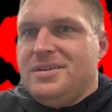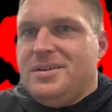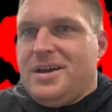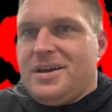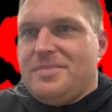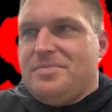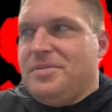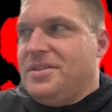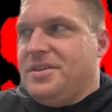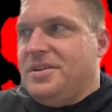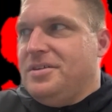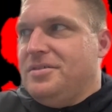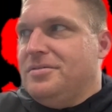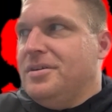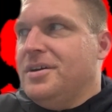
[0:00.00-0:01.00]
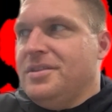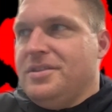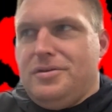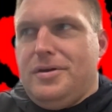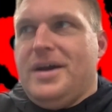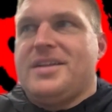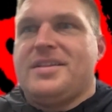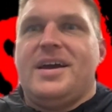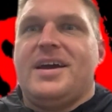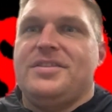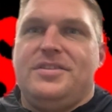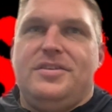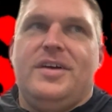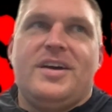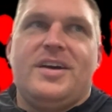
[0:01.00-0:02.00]
I can play I got
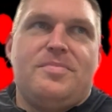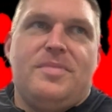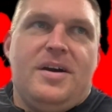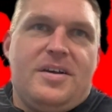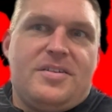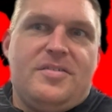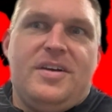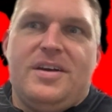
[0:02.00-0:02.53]
the new Xbox for